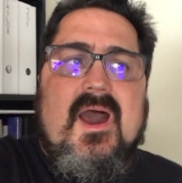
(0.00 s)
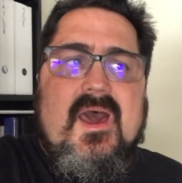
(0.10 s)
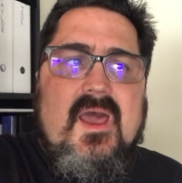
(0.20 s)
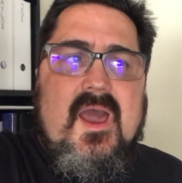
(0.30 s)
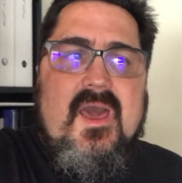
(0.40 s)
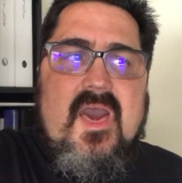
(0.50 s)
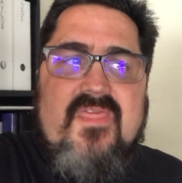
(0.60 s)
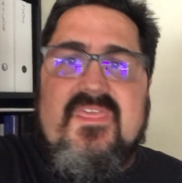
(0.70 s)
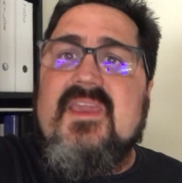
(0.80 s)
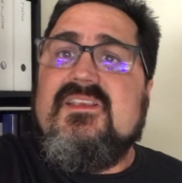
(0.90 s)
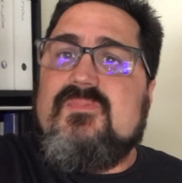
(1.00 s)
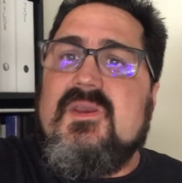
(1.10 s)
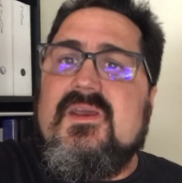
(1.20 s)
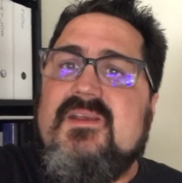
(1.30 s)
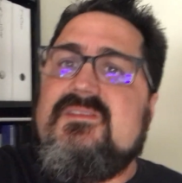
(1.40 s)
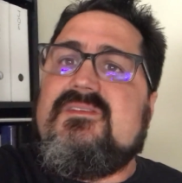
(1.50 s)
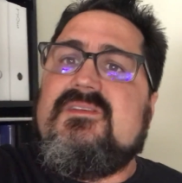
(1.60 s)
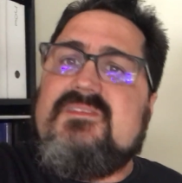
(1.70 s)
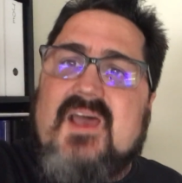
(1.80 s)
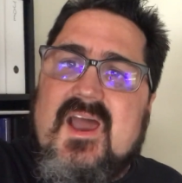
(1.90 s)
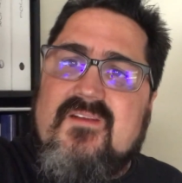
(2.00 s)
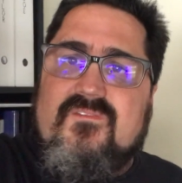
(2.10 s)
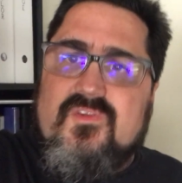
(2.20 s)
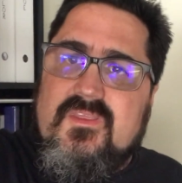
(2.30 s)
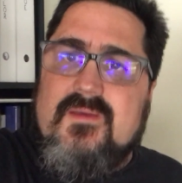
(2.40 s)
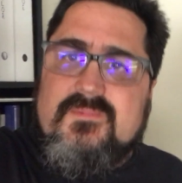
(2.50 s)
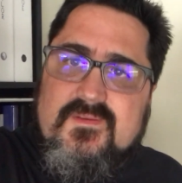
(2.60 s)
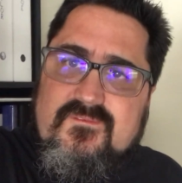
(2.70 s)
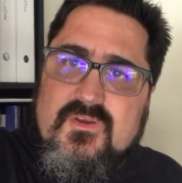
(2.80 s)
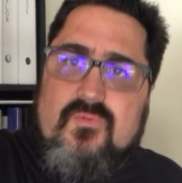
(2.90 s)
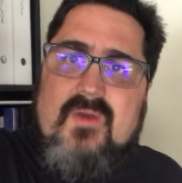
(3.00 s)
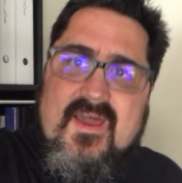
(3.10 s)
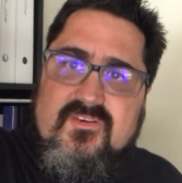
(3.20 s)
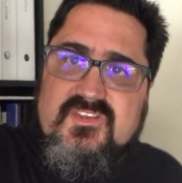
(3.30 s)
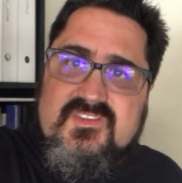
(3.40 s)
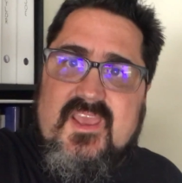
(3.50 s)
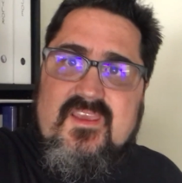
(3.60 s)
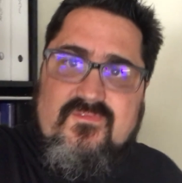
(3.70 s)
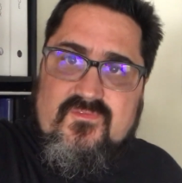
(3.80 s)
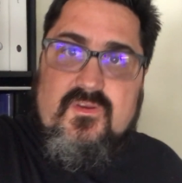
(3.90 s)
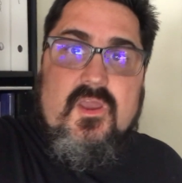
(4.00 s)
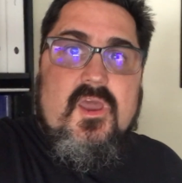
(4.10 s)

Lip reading: I think it's because it's designed for them to feel rather safe